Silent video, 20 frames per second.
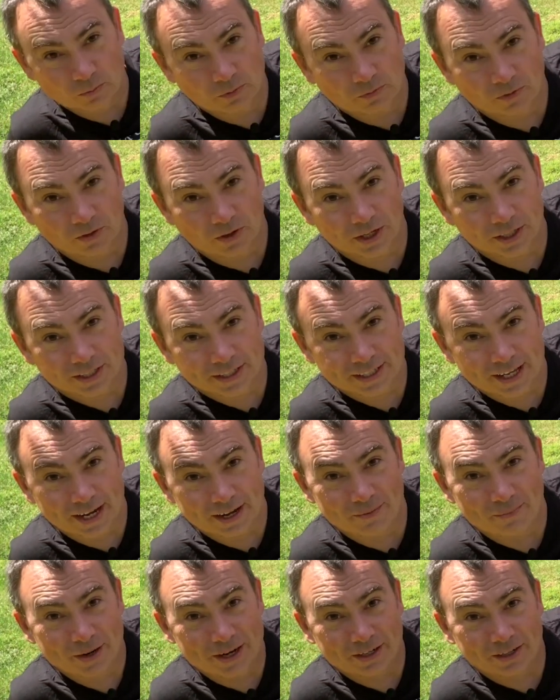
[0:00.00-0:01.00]
provides
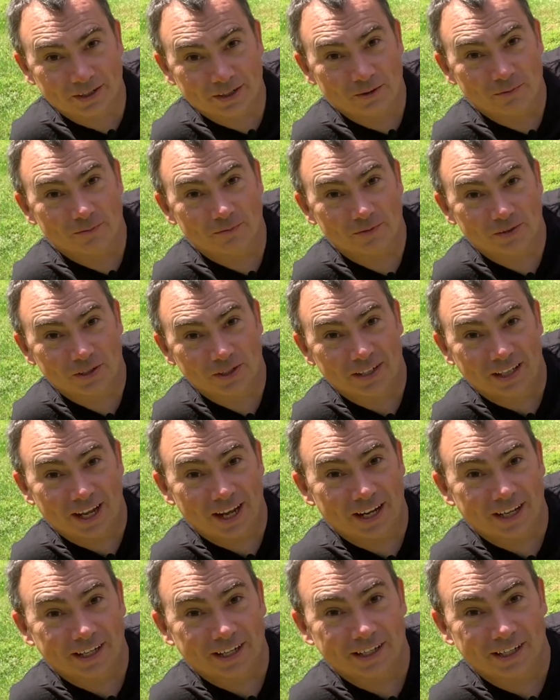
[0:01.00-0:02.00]
that amount of comfort,
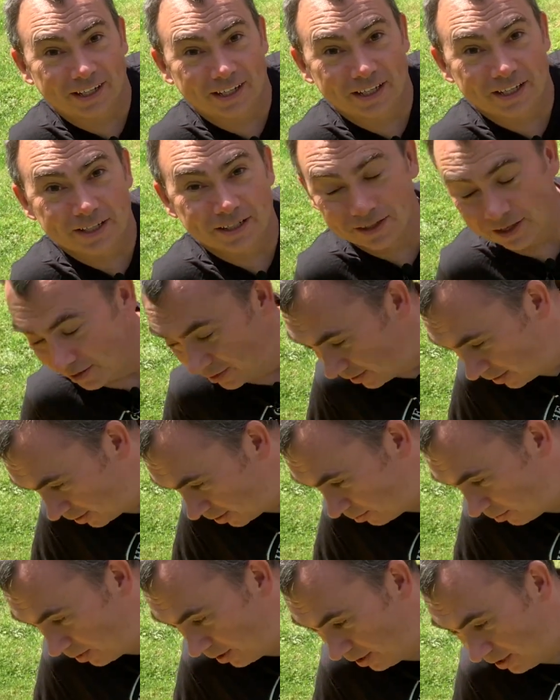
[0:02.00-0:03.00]
that is, I think,
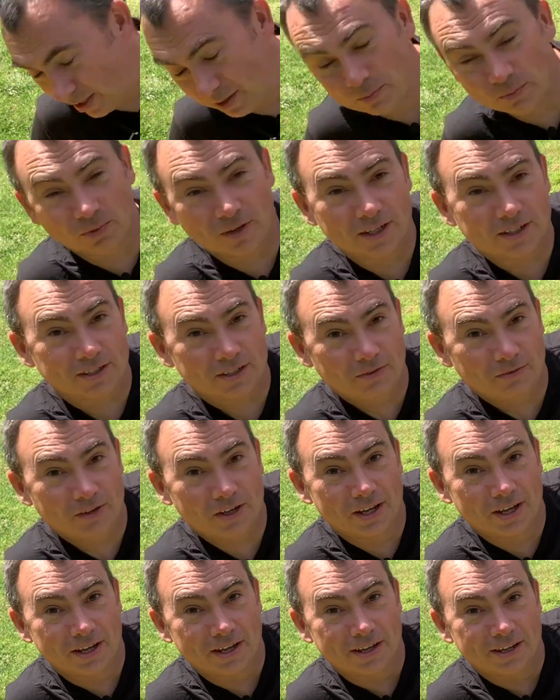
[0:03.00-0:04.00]
quite impressive.
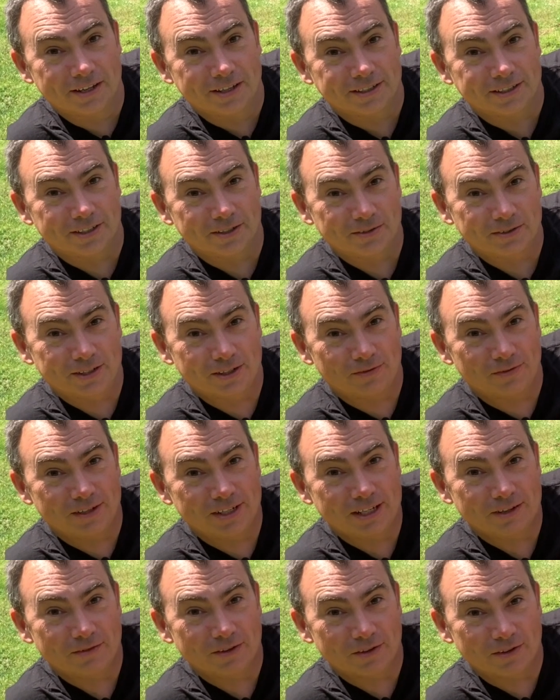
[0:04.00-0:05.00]
So
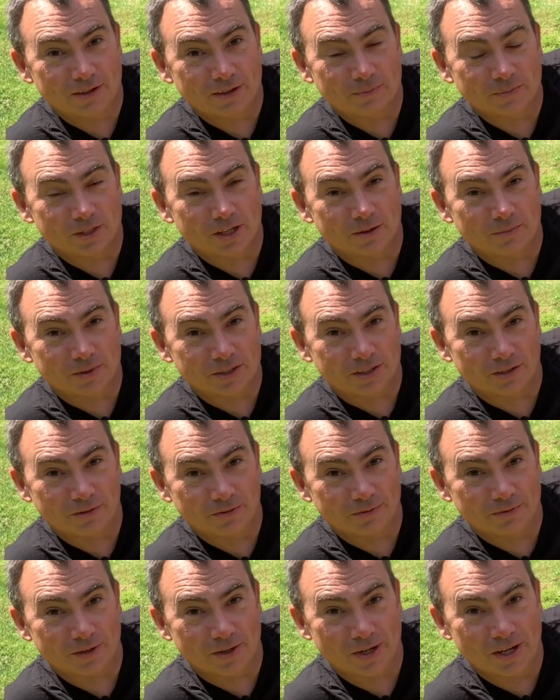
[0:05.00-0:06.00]
definitely giving it a thumbs up so
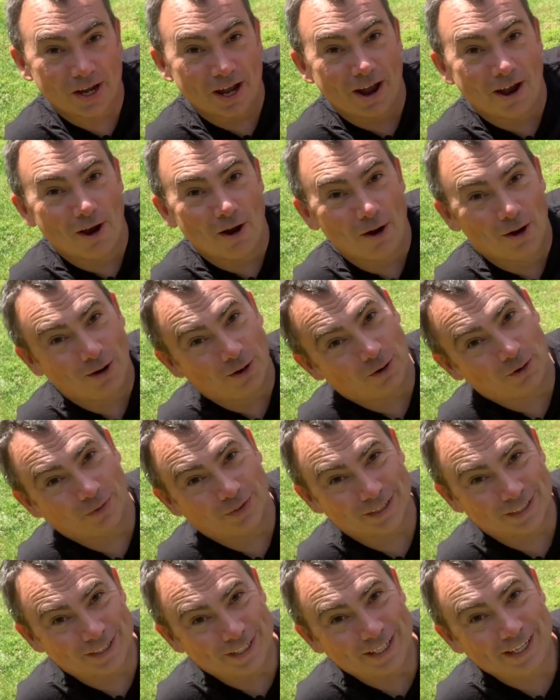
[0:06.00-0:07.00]
far.
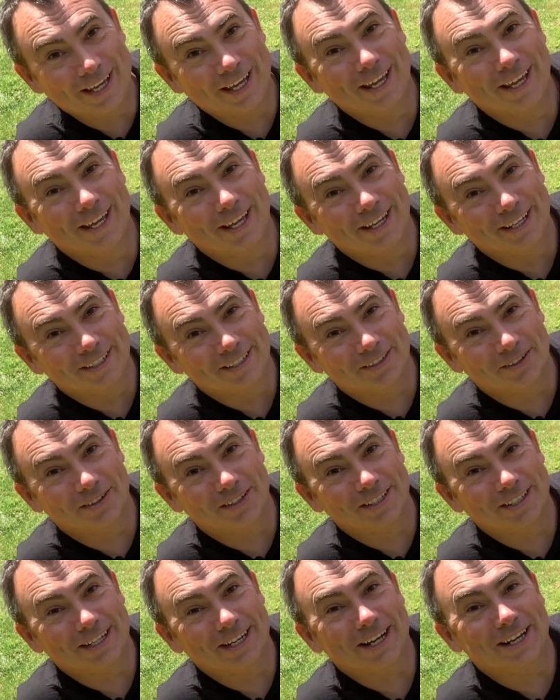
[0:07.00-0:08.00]
Obviously,
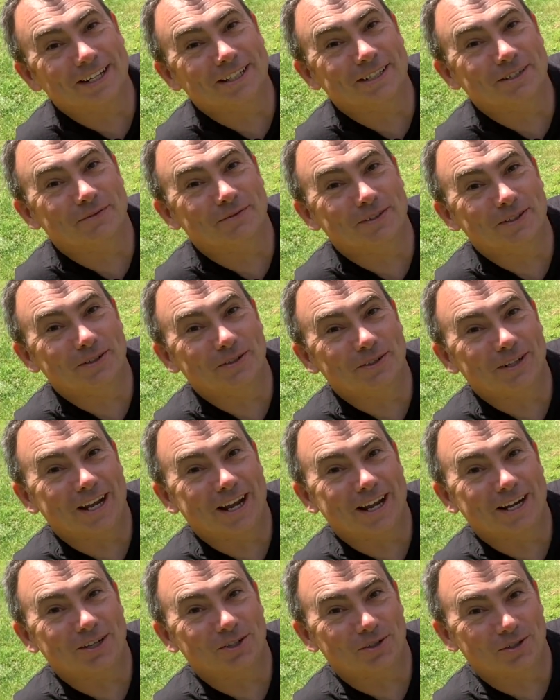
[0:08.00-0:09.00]
dying to get out into the field
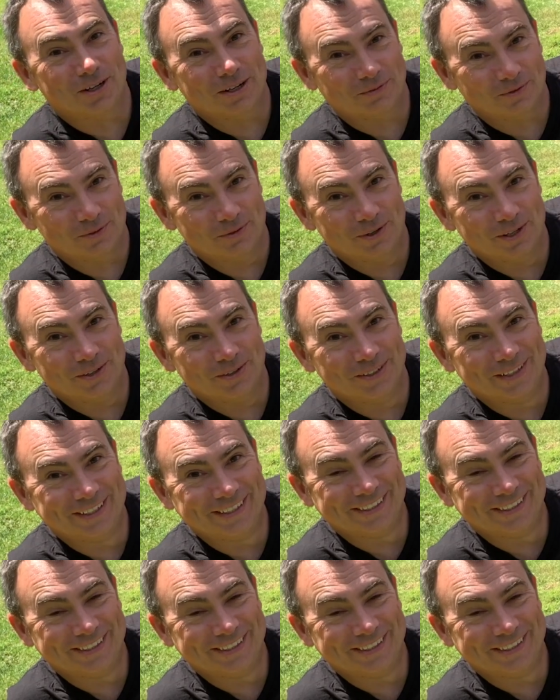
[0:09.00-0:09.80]
and try it for real.